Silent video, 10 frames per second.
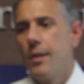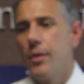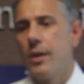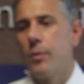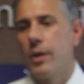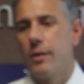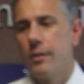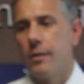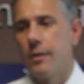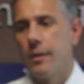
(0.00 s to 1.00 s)
Then
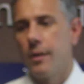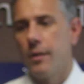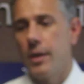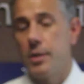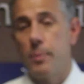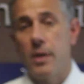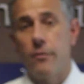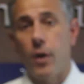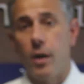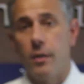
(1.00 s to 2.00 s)
when
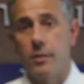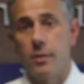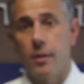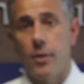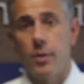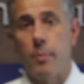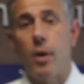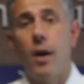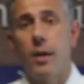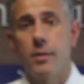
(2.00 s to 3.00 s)
HP filed their
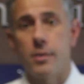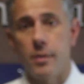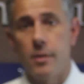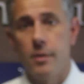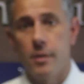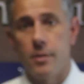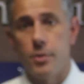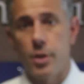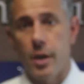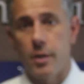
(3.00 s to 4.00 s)
proxy in
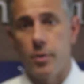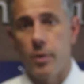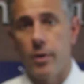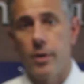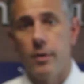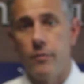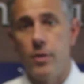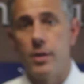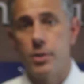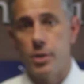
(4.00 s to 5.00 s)
January of
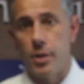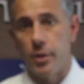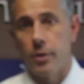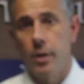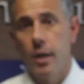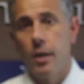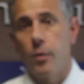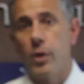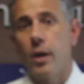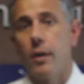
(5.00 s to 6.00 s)
this year,
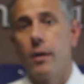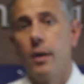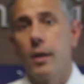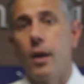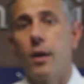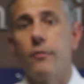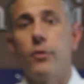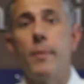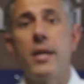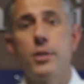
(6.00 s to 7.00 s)
we got
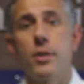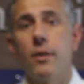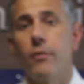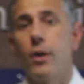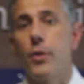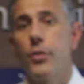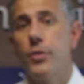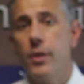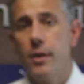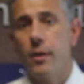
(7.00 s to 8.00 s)
confirmation of our
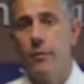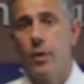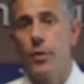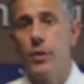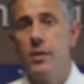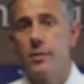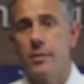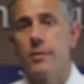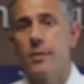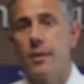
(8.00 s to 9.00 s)

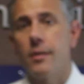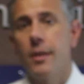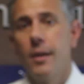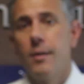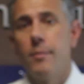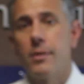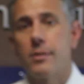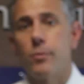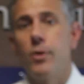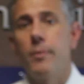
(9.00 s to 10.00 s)
thesis that
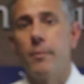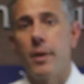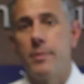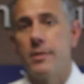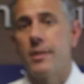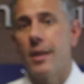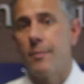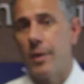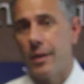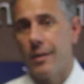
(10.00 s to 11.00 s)
Ms. Whitman might be
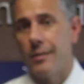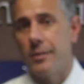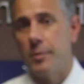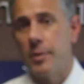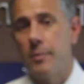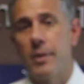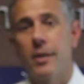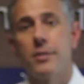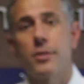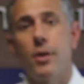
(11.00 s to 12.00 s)
sandbagging a little bit,
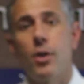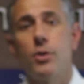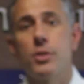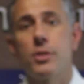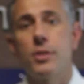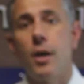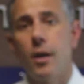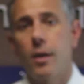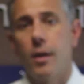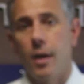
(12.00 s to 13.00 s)
because her
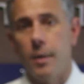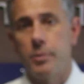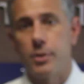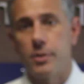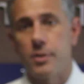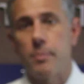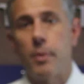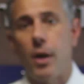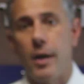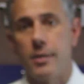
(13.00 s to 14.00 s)
stock options
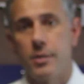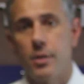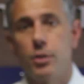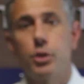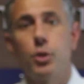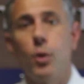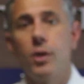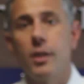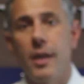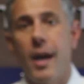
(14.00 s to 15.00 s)
priced
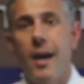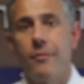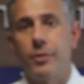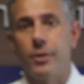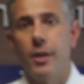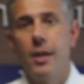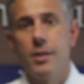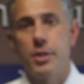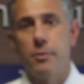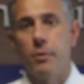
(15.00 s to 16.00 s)
shortly after
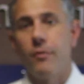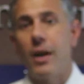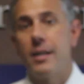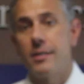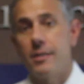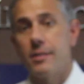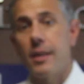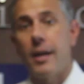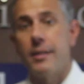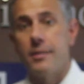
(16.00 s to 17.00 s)
she revises
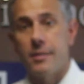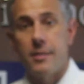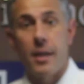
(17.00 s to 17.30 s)
guidance